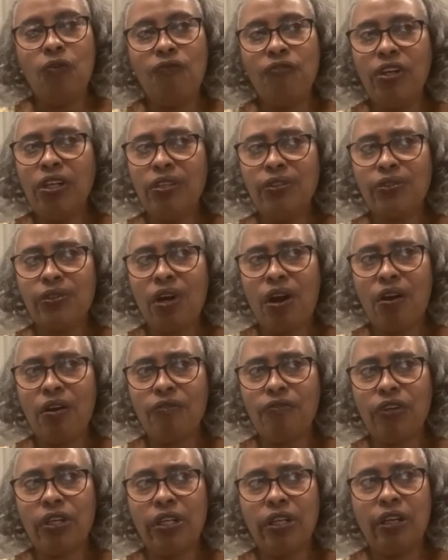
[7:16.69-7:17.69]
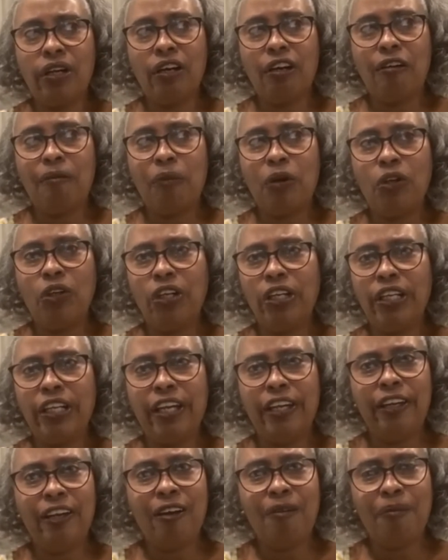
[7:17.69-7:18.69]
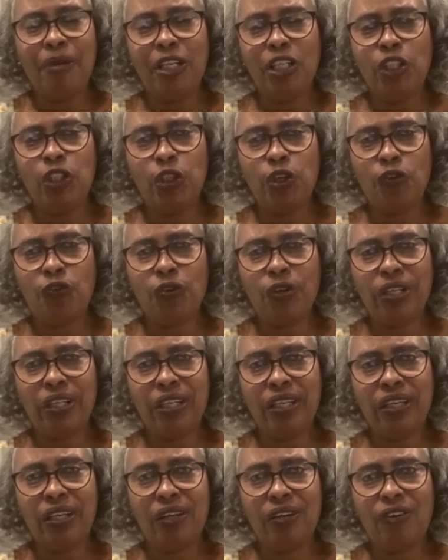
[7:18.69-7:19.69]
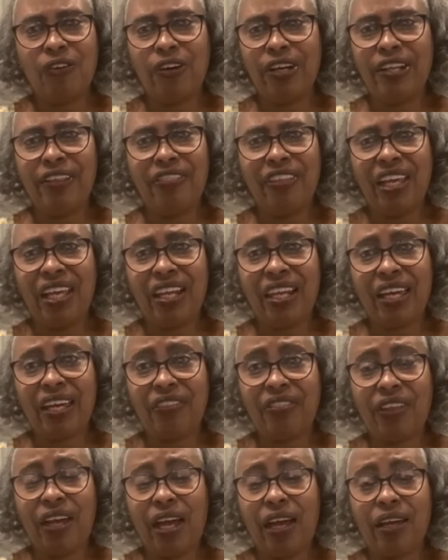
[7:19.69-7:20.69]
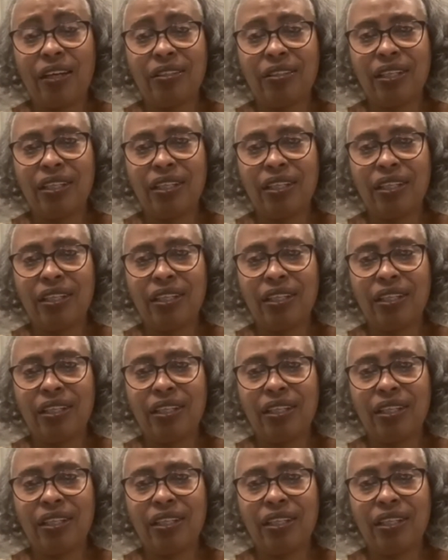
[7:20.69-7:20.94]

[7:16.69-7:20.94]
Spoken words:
feeling sorry for him or looking at him any differently or anything like that.